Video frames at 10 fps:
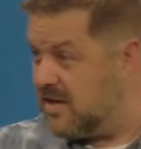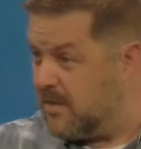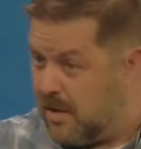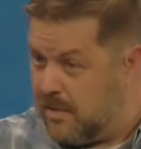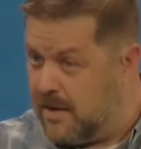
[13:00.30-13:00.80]
you
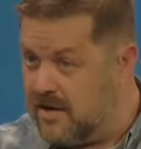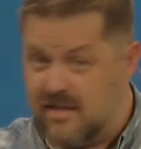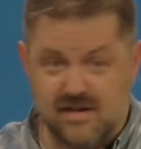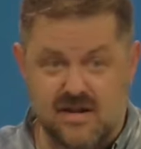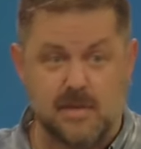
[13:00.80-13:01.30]
talk about
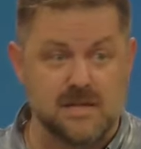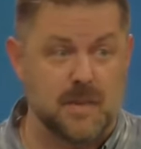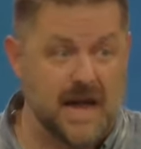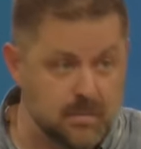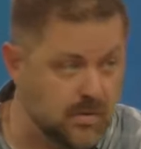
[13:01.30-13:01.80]
America, and then you talk about the
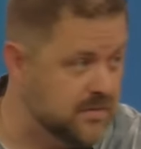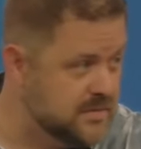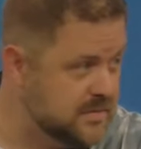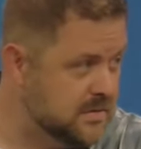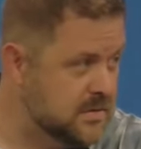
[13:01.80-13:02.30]
Bible.
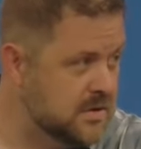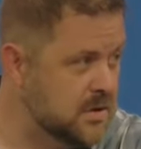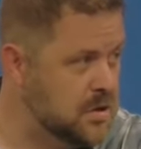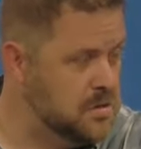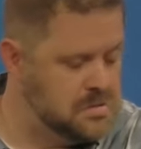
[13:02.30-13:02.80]

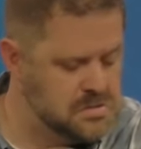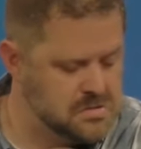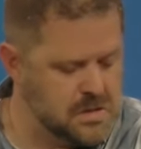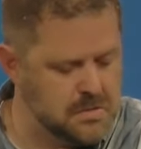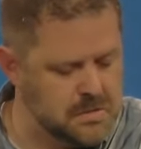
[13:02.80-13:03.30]

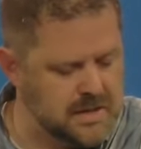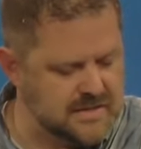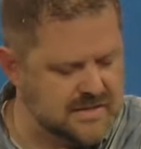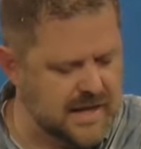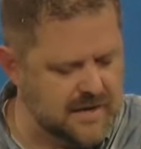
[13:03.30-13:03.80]
Wait, wait,
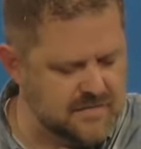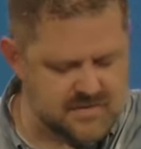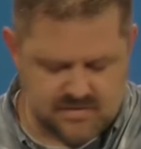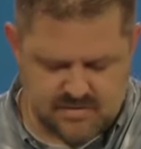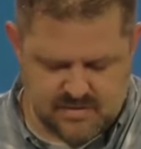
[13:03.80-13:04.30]
wait. Slaves,